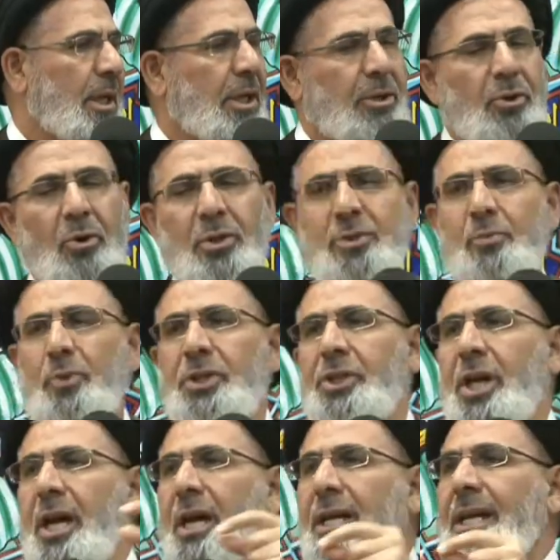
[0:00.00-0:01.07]
He knows
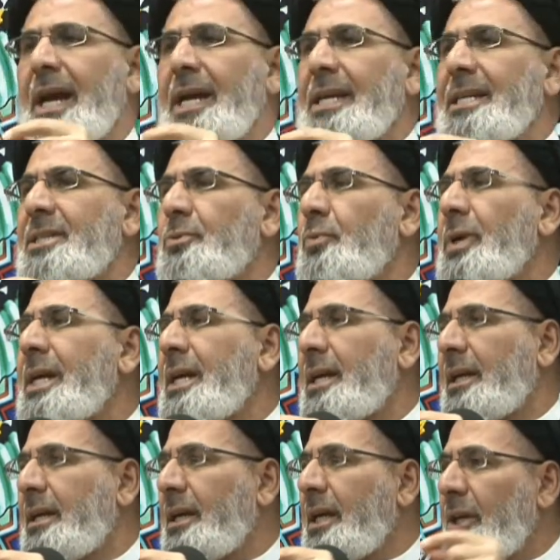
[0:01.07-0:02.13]
which area he's
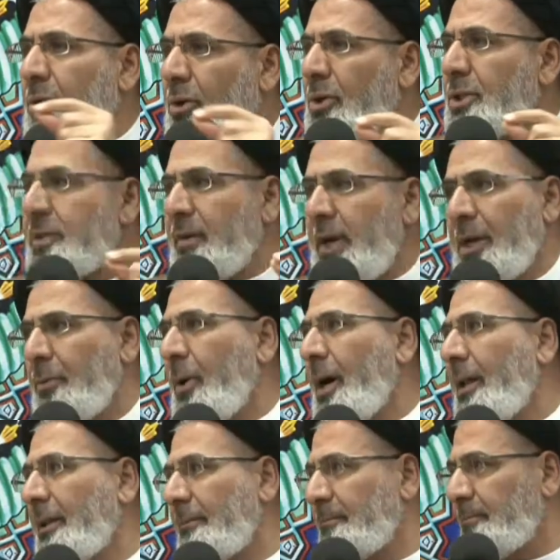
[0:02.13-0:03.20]
weak. He knows very
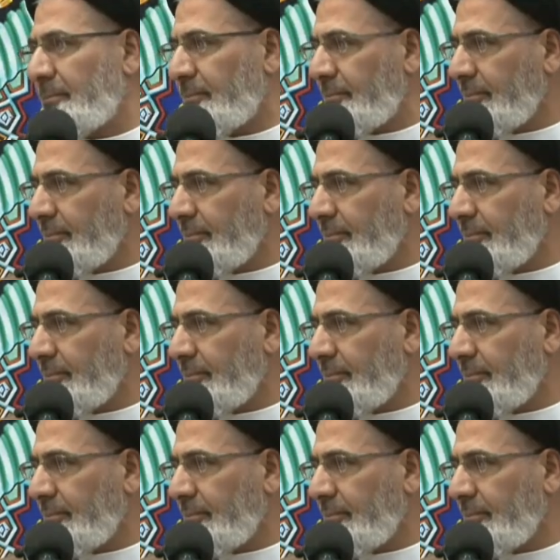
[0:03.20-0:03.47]
well.